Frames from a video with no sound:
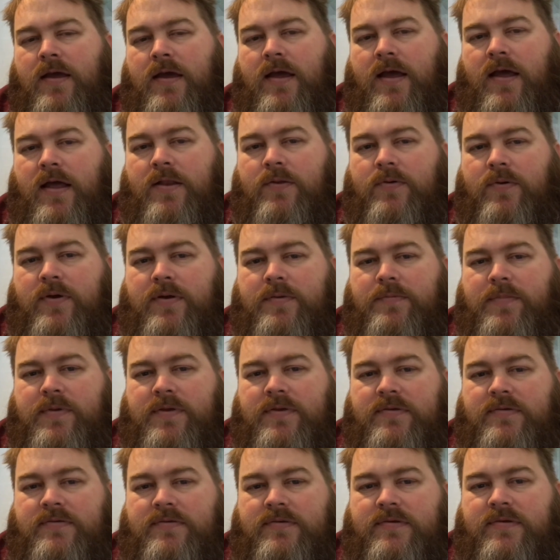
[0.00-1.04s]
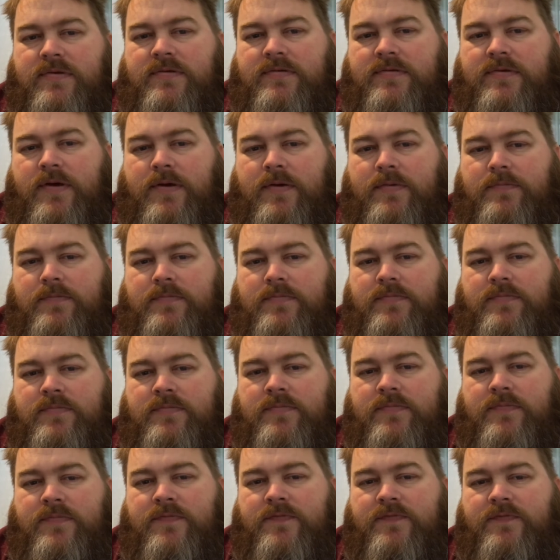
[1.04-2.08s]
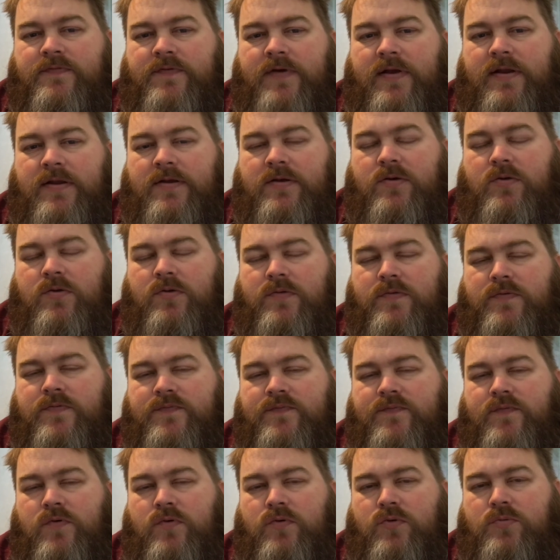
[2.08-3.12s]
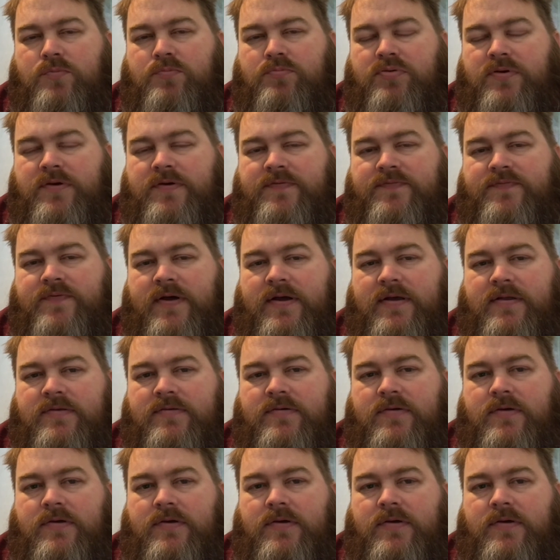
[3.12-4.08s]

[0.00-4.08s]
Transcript: Anyway, he meets this fella called Ford Prefect,